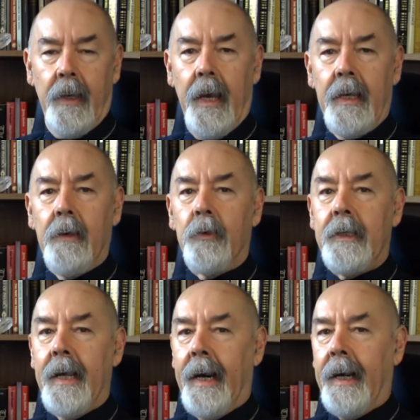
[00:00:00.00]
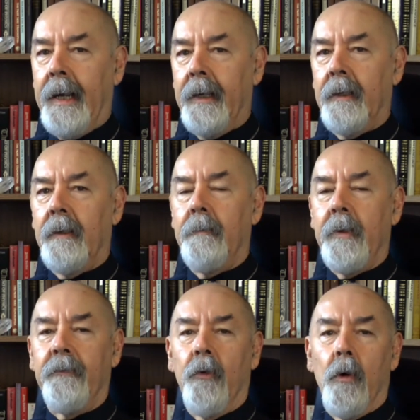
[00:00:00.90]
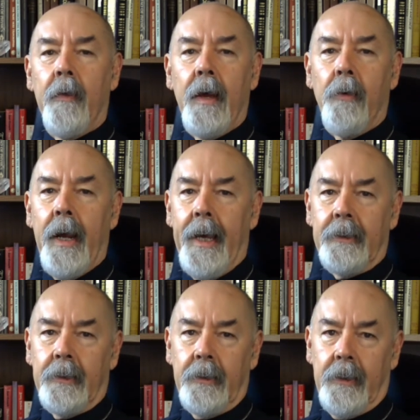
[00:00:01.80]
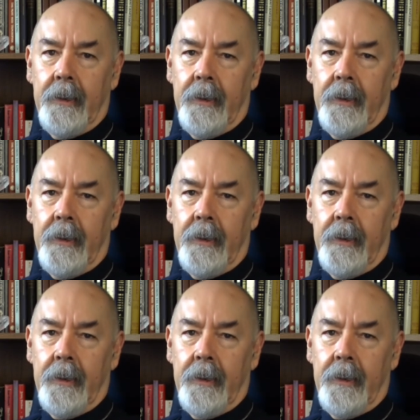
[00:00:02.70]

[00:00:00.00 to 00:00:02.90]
and he would die before they were answered.